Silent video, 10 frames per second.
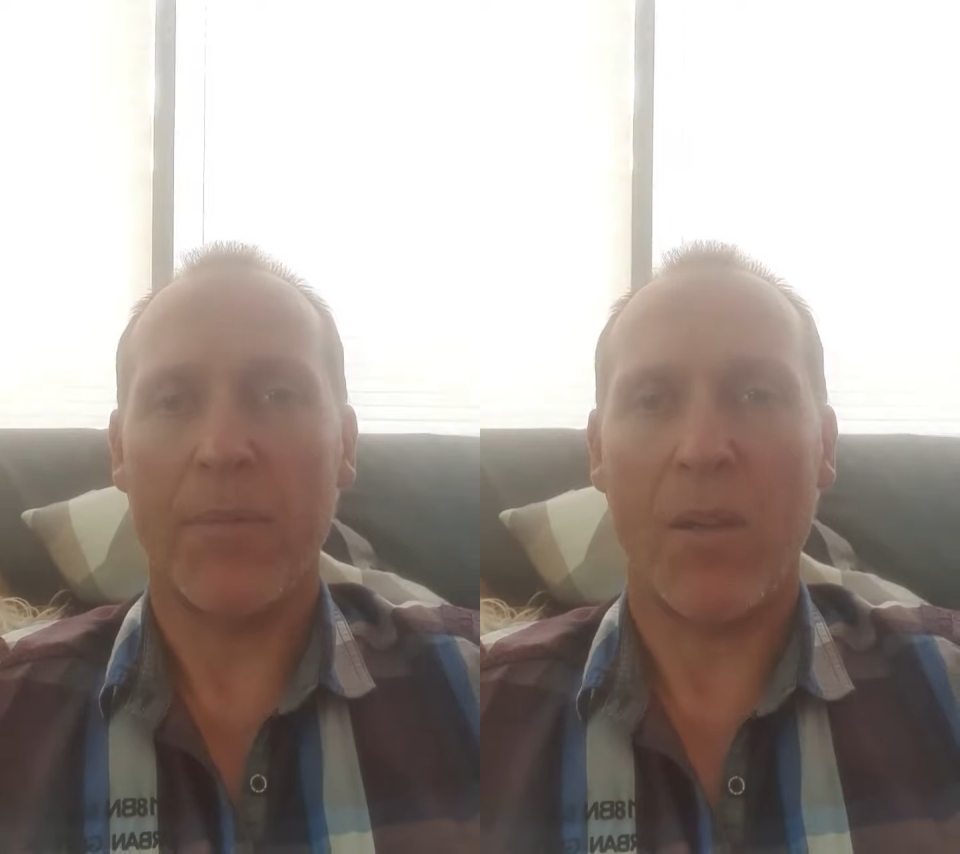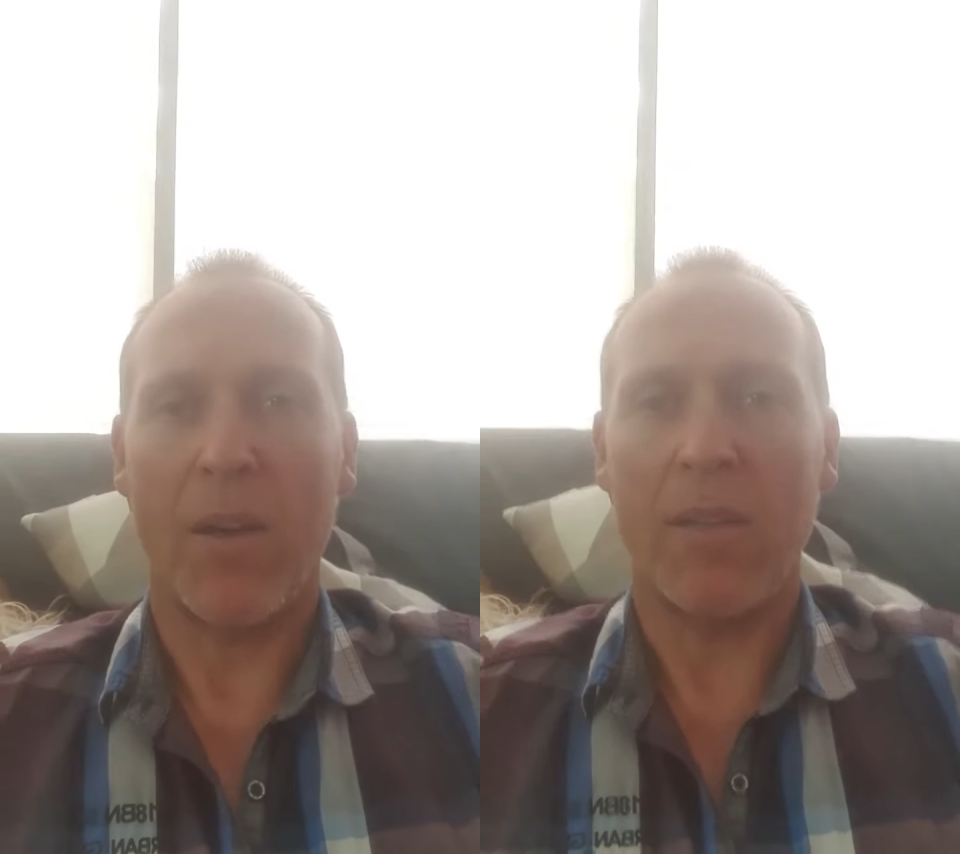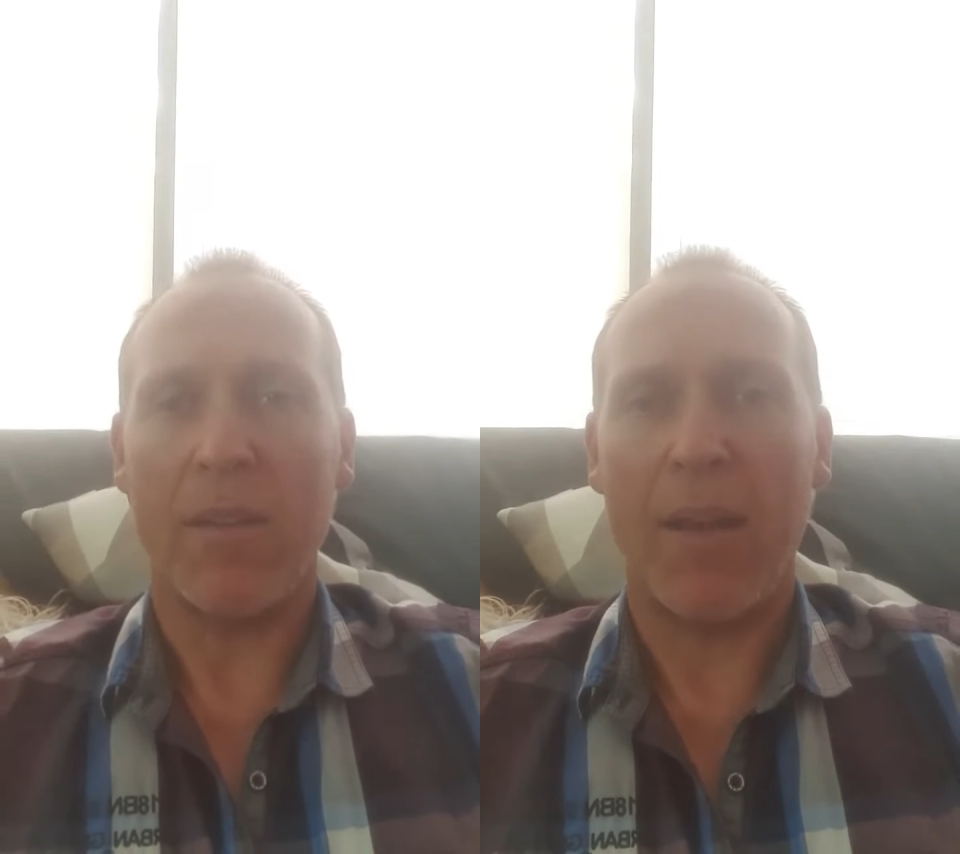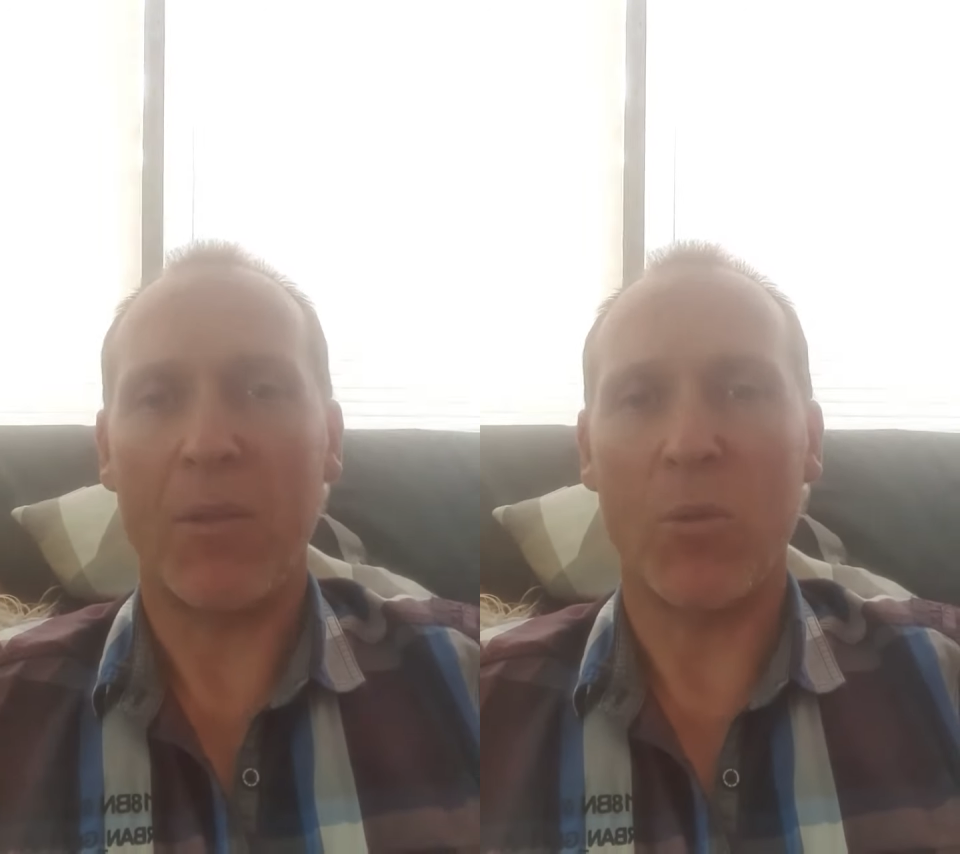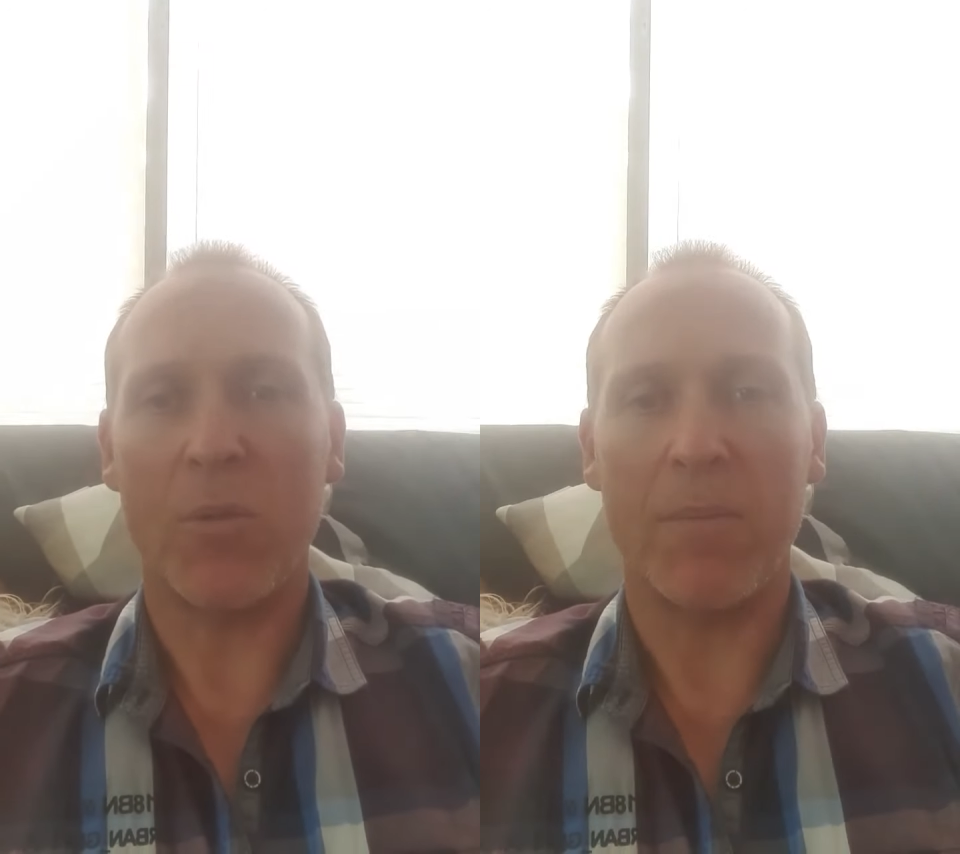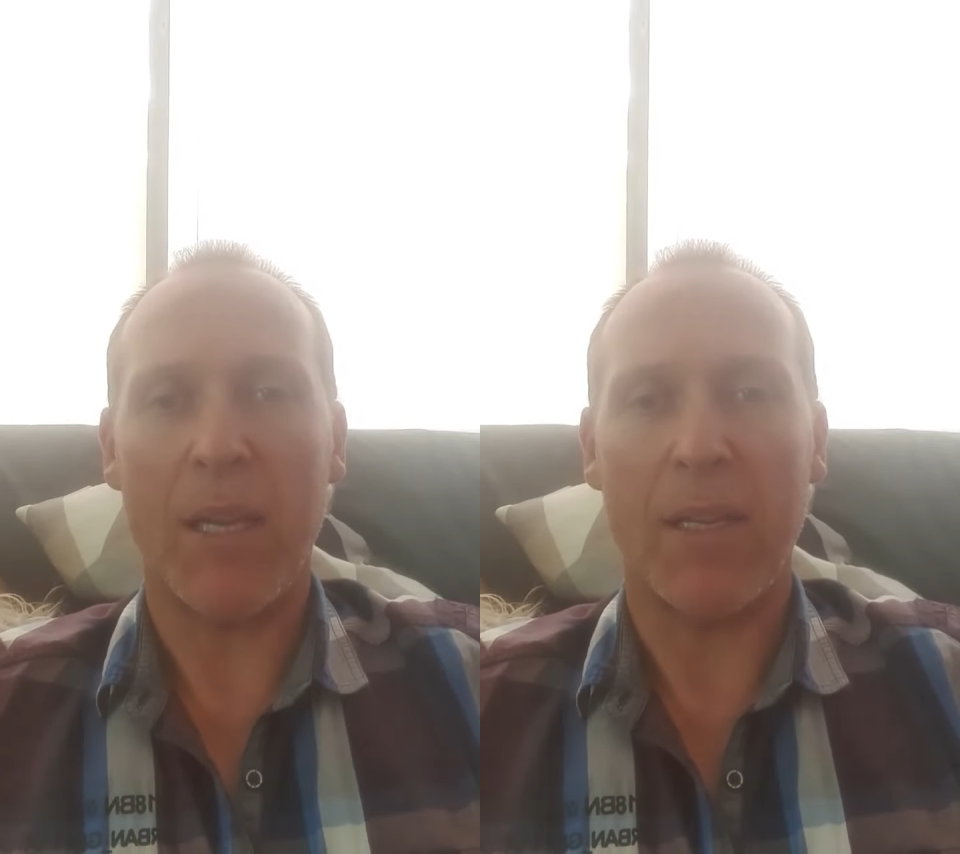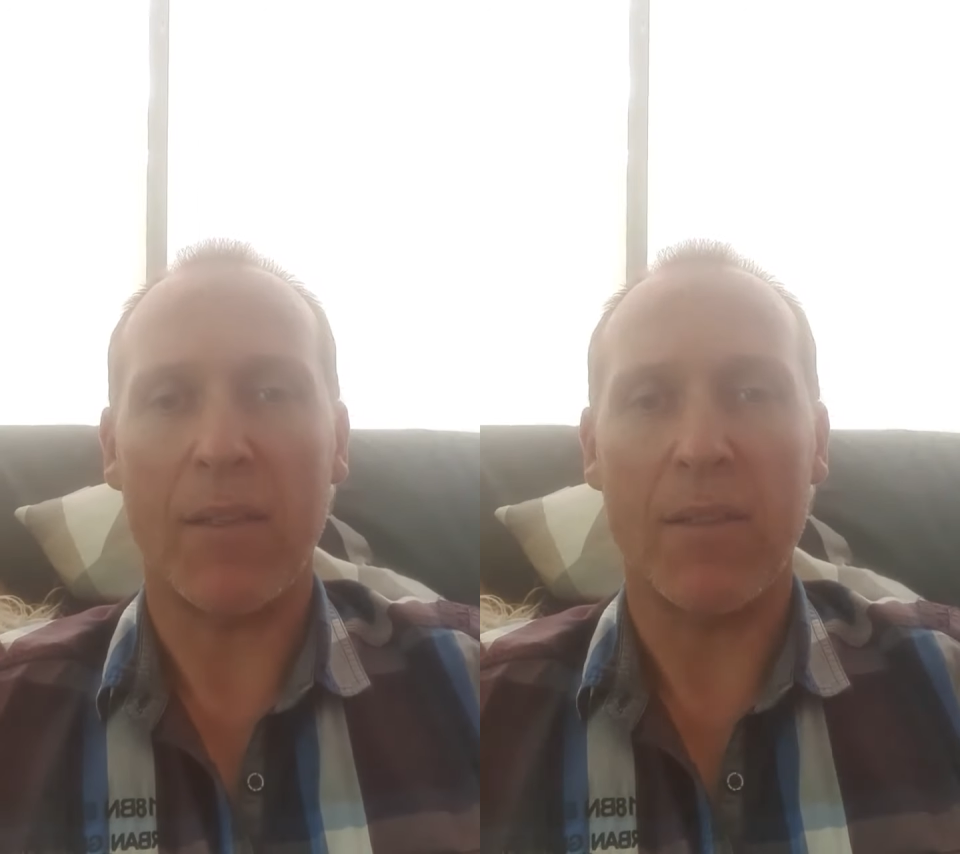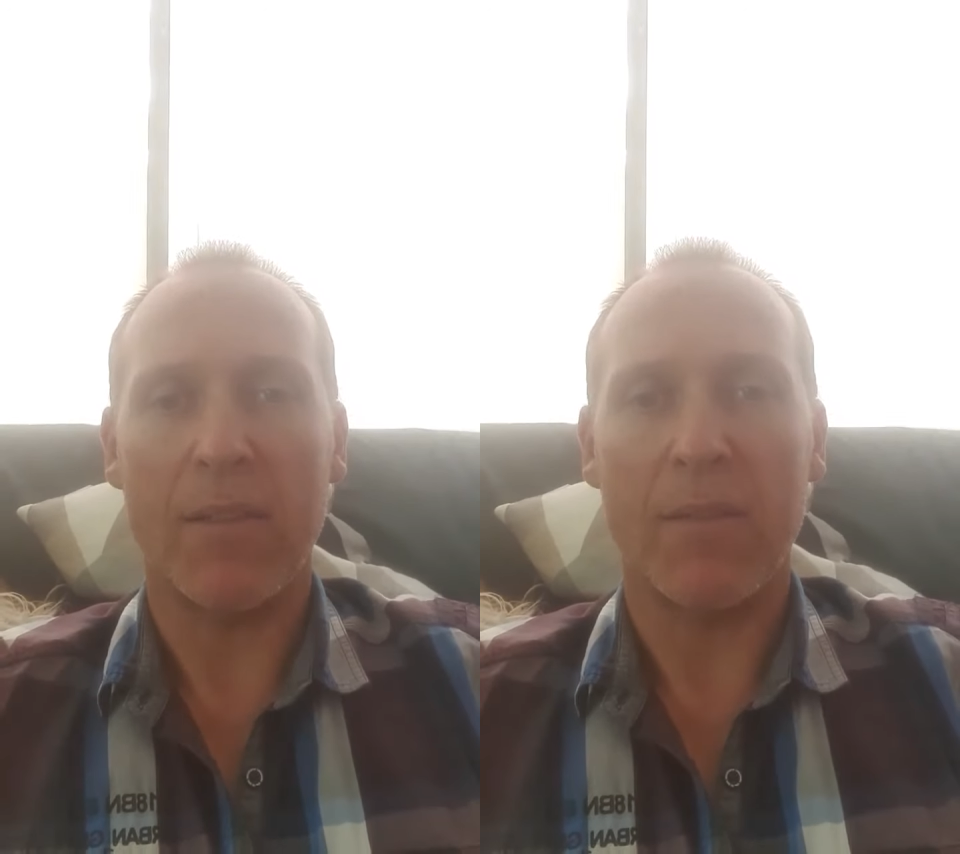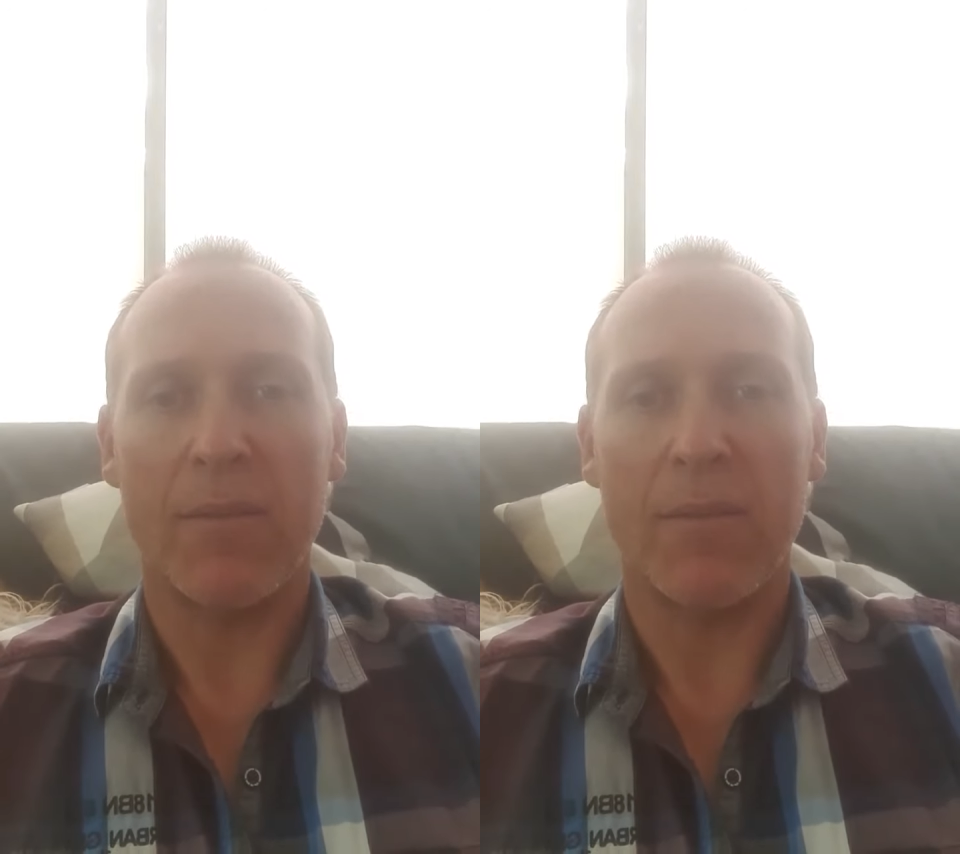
All right, have an awesome day, guys.